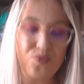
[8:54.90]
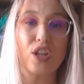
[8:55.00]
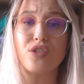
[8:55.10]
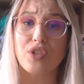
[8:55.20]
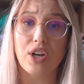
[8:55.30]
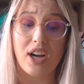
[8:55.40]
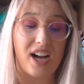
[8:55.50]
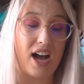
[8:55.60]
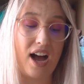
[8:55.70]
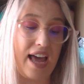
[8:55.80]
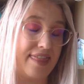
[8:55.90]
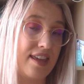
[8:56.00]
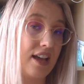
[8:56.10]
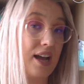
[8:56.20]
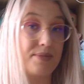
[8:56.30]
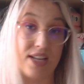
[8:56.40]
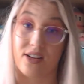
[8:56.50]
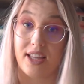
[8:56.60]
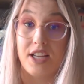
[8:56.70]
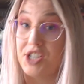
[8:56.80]
So I think I'm
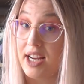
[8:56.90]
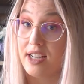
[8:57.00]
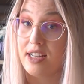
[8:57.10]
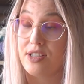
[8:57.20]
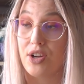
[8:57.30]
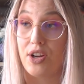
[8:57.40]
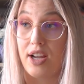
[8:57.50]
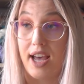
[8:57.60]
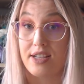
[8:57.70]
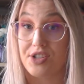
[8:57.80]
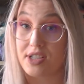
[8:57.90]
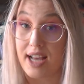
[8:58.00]
secretly a genius who has just